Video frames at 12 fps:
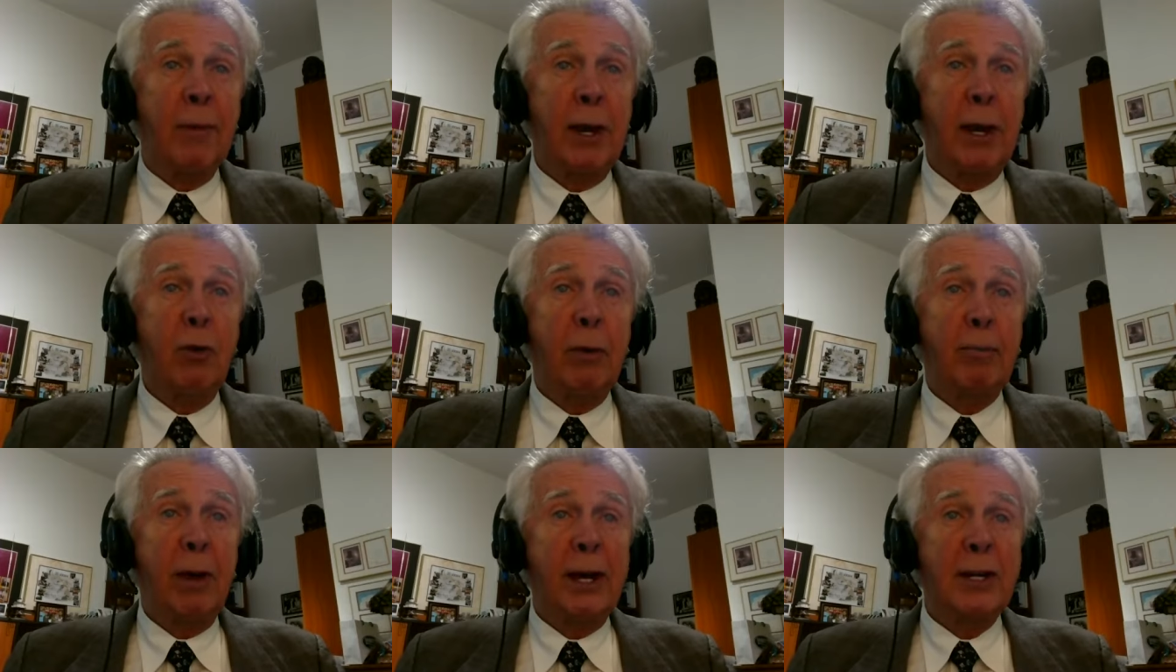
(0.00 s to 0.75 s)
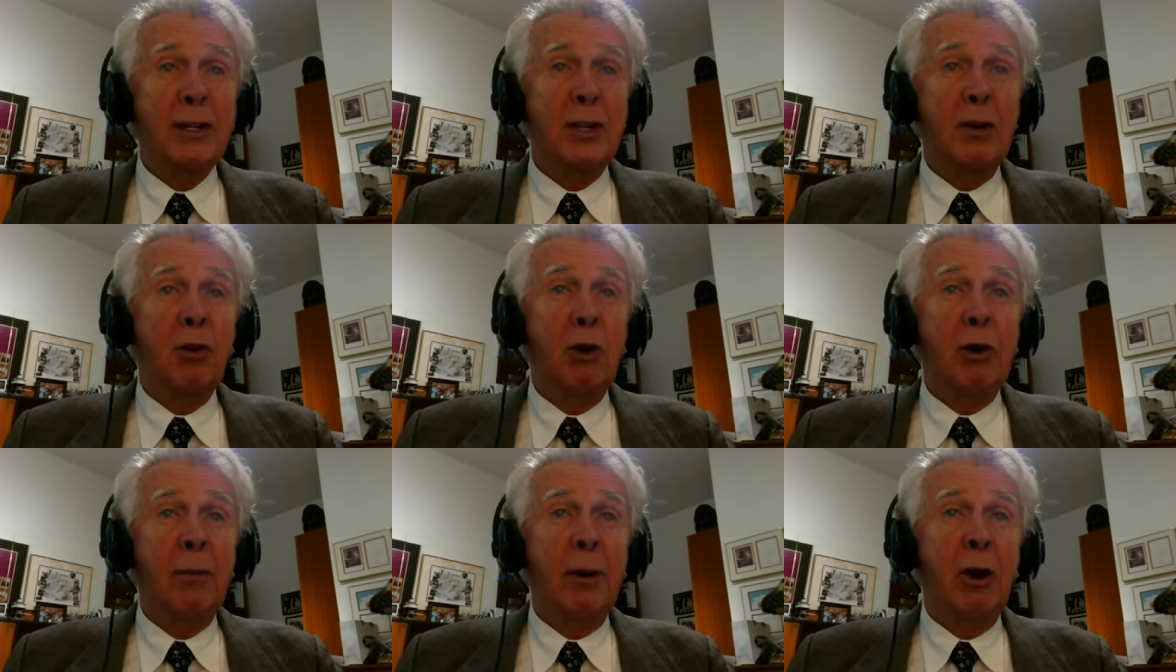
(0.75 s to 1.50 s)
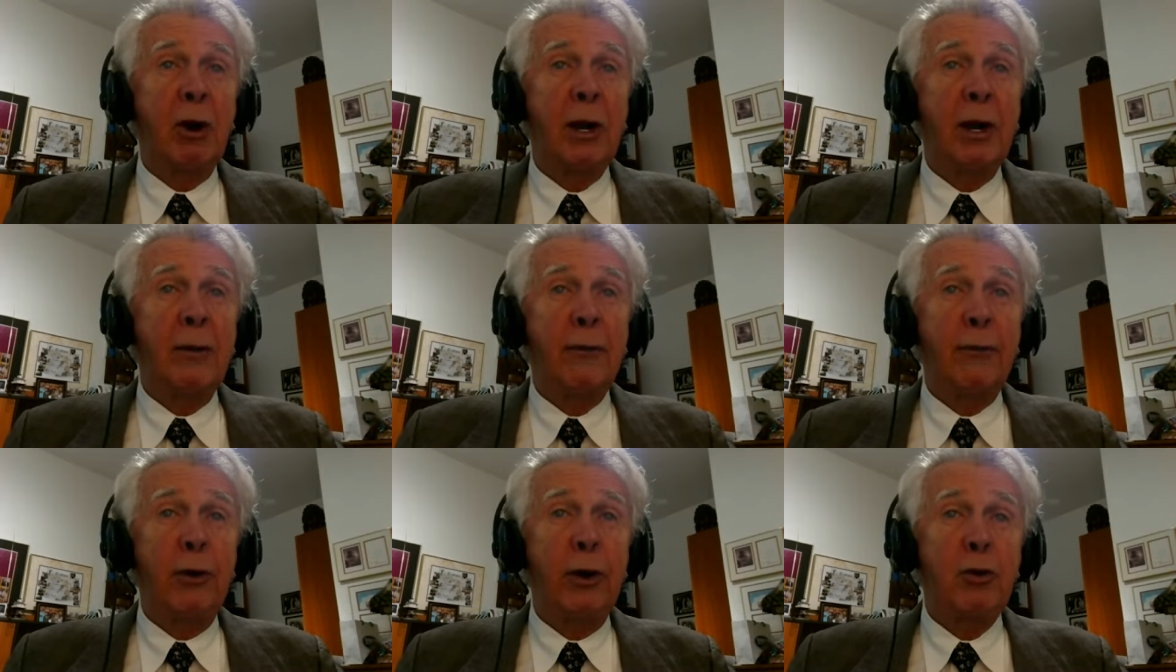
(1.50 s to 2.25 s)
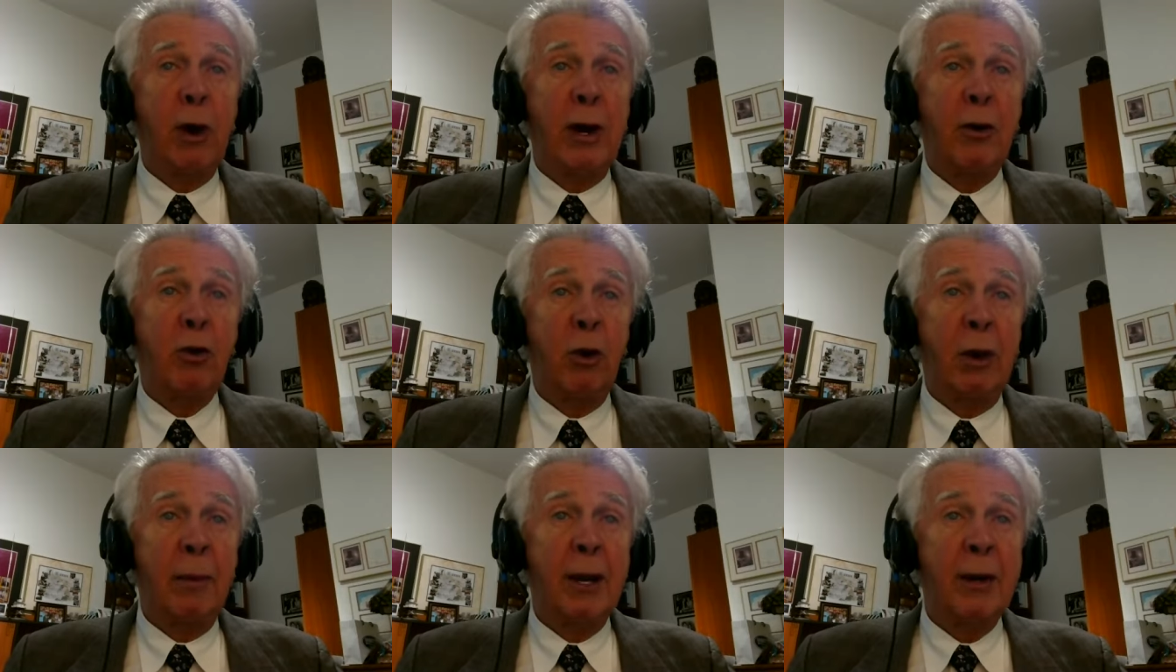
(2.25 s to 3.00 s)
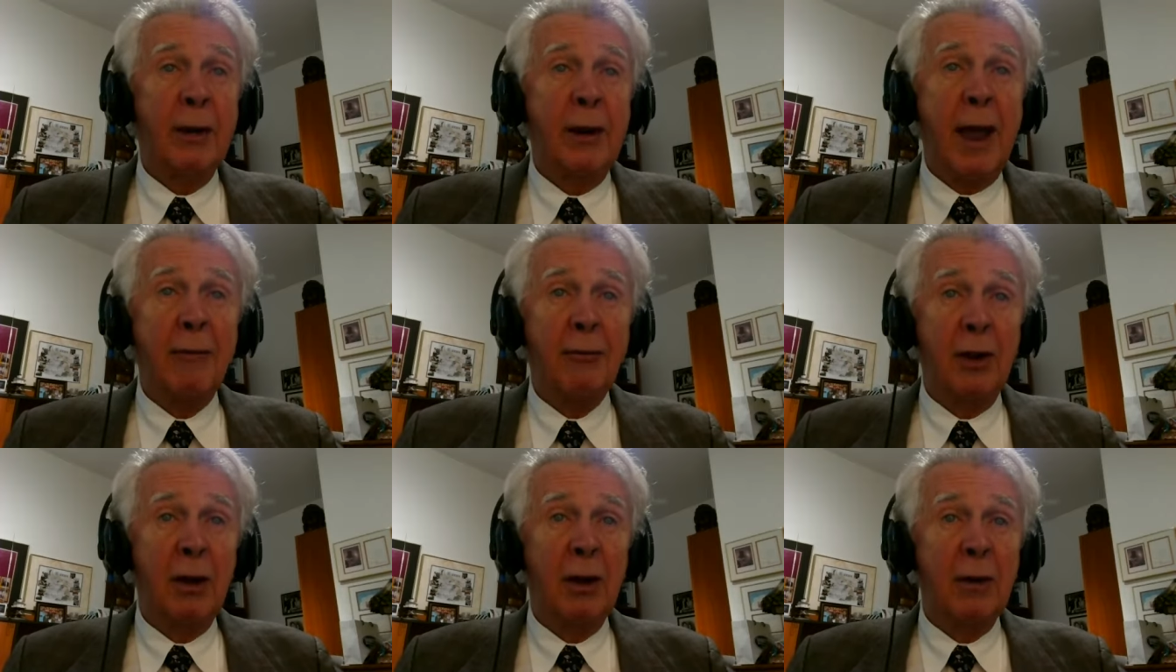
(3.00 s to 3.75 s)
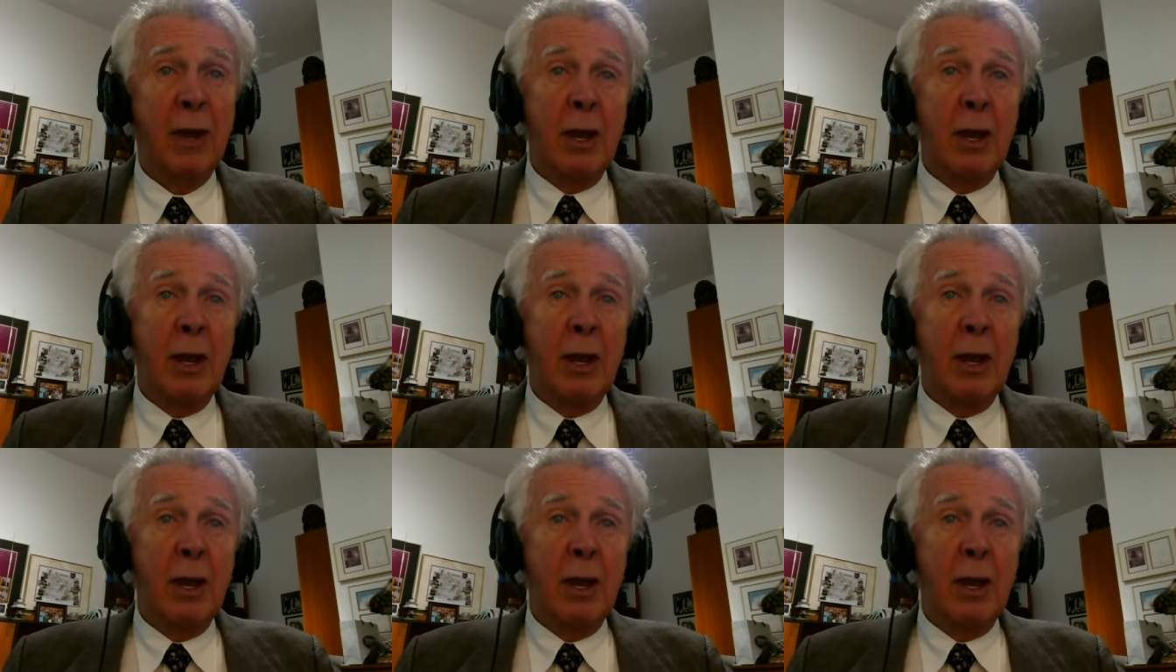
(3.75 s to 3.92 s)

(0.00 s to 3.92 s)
He replaced the North American Free Trade Agreement, NAFTA,